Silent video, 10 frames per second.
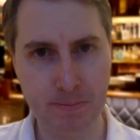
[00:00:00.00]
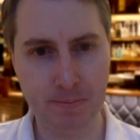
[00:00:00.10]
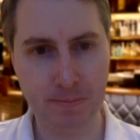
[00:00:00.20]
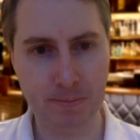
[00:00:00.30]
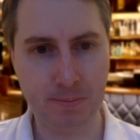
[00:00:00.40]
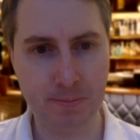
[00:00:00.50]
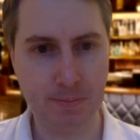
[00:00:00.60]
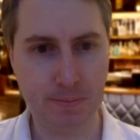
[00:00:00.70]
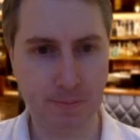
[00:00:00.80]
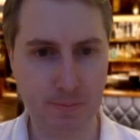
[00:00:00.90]

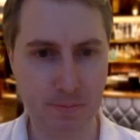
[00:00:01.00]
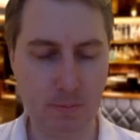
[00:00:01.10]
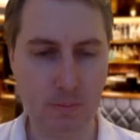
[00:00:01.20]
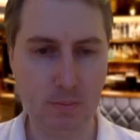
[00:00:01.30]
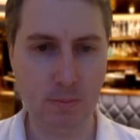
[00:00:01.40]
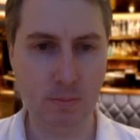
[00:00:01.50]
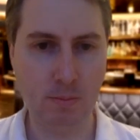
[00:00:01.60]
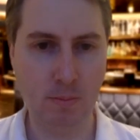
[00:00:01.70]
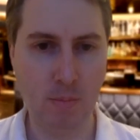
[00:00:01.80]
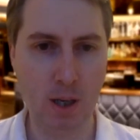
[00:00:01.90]

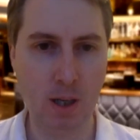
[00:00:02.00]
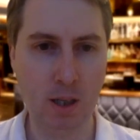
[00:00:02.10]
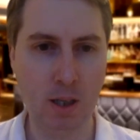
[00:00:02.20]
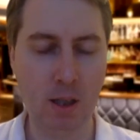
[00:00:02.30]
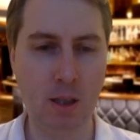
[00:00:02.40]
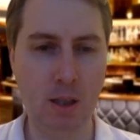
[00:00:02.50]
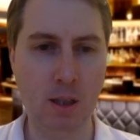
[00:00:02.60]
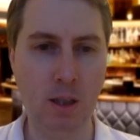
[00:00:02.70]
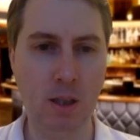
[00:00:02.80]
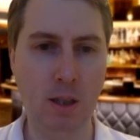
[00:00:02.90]

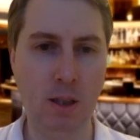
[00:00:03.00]
No one is speaking in this clip.